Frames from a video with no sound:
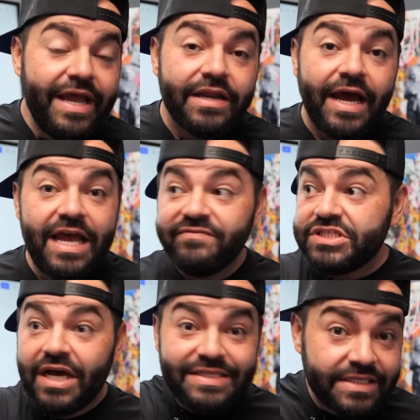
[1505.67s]
it. I have
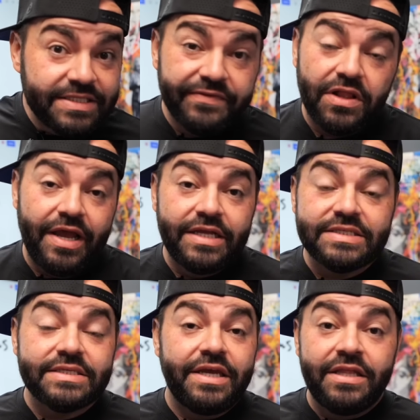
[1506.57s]
dozens of
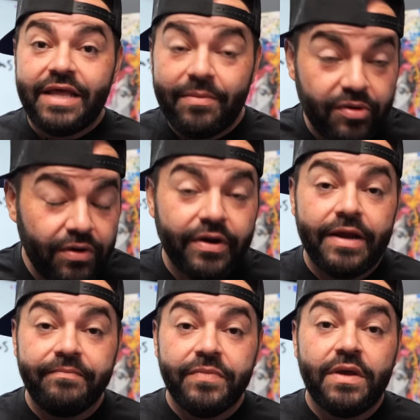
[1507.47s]
clients in that
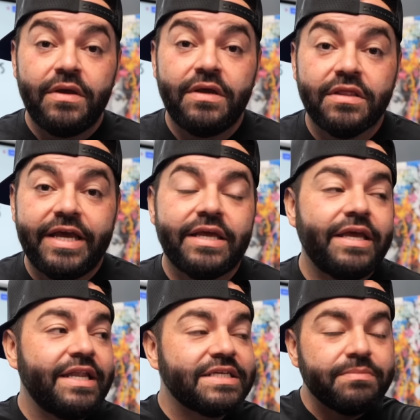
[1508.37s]
program. Like,
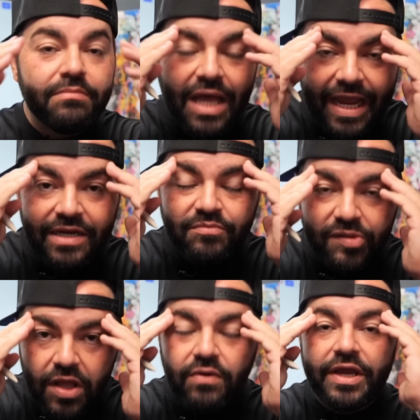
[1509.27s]
it is mind
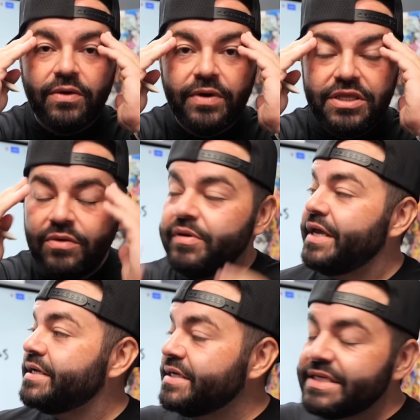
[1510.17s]
blowing when you
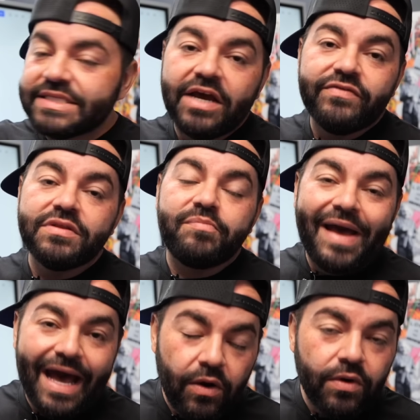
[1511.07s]
begin to discover the
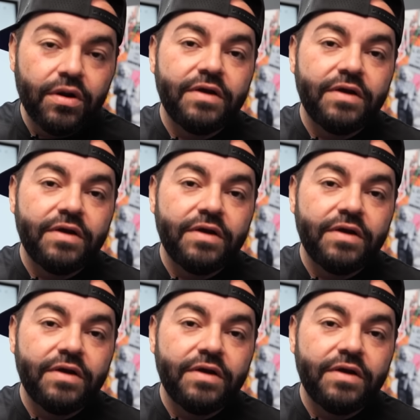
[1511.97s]
power